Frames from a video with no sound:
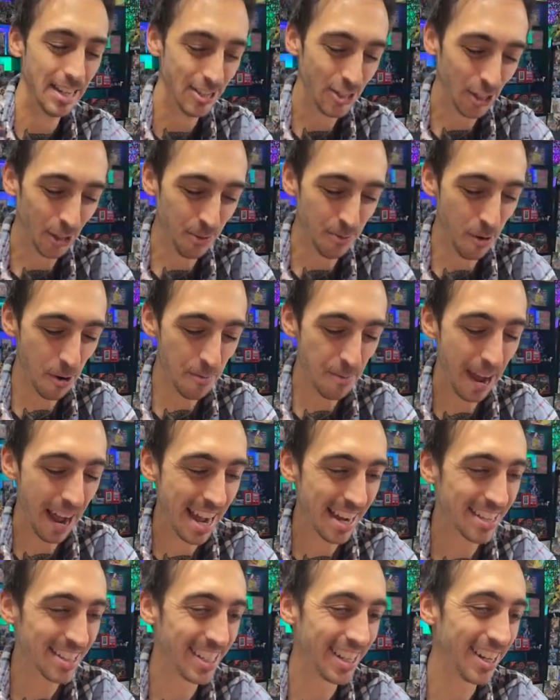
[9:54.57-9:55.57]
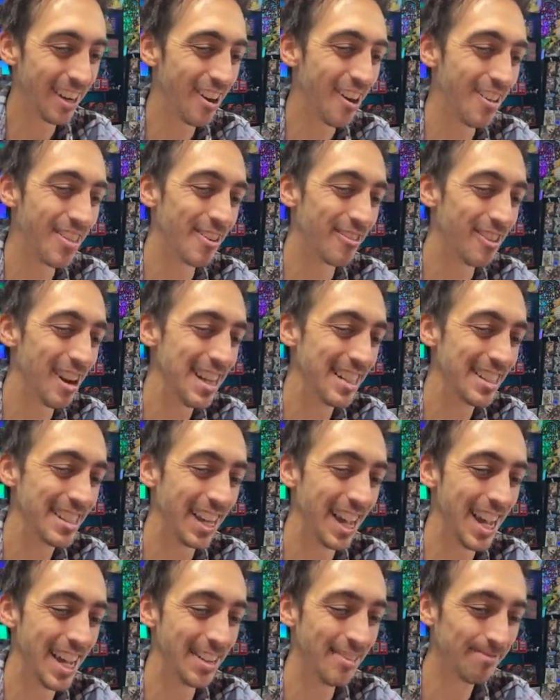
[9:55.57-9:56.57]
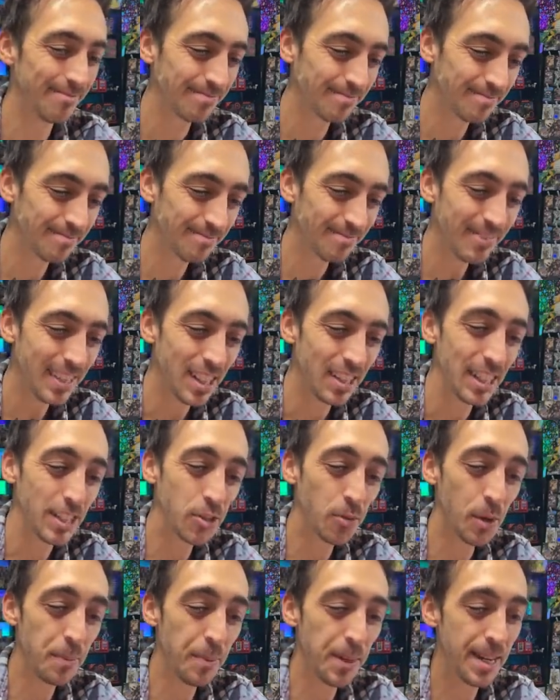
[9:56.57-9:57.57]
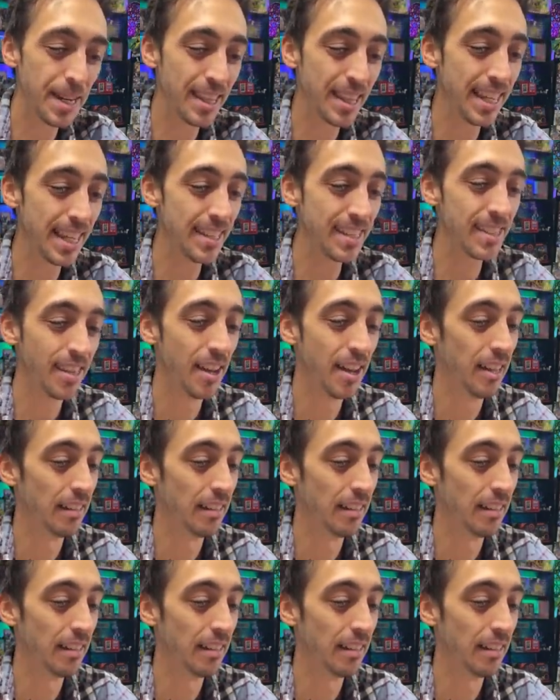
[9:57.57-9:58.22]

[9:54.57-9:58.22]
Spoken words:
two more packs here on the right side. Let's rip into these.